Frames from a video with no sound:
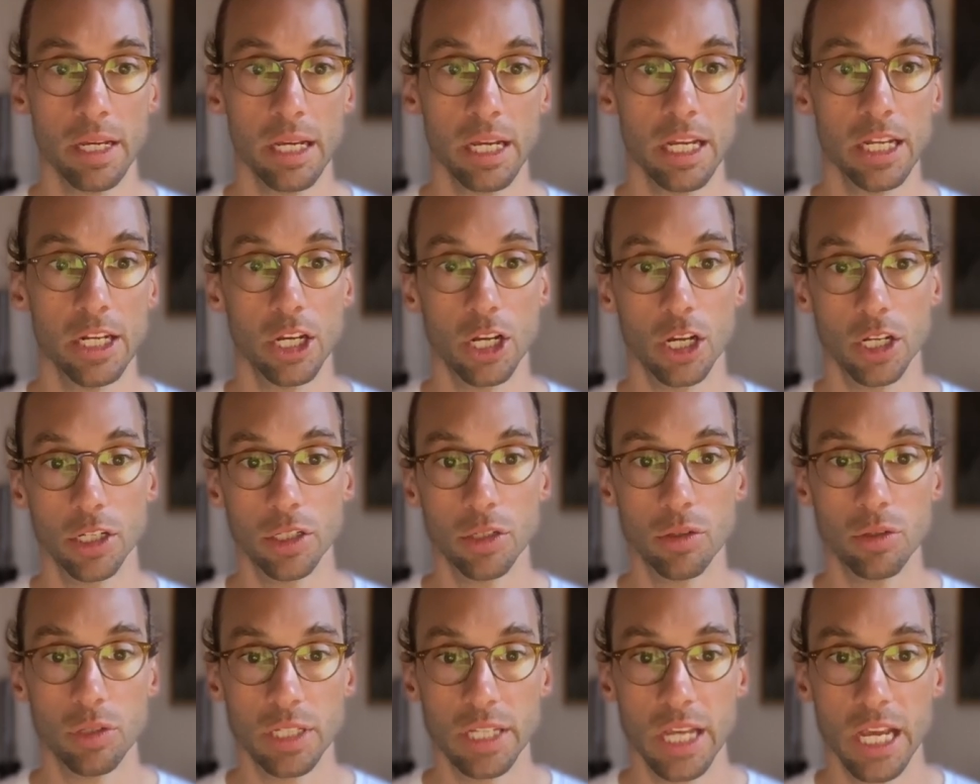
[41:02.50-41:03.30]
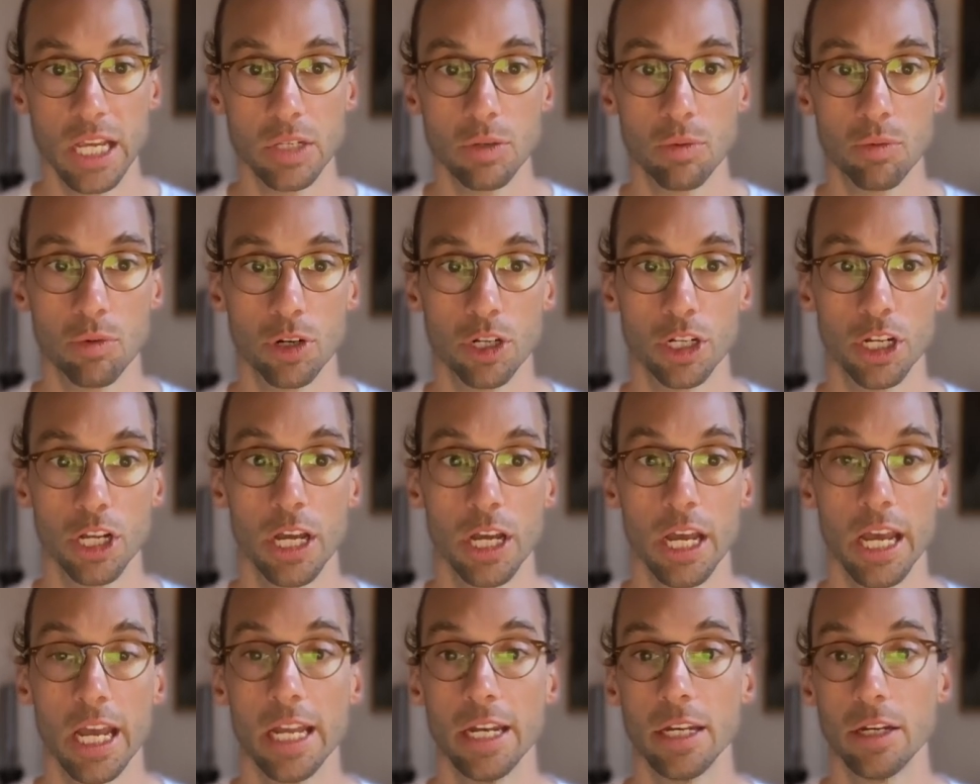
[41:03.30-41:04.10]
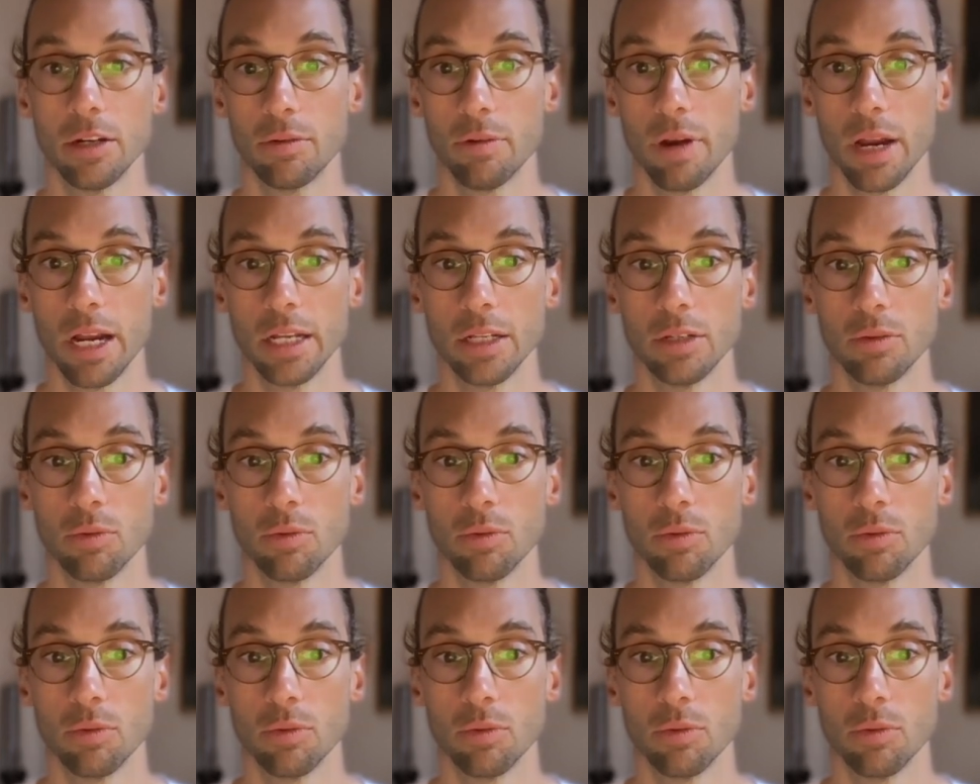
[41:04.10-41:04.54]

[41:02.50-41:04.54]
In the continuous case, we're going to integrate.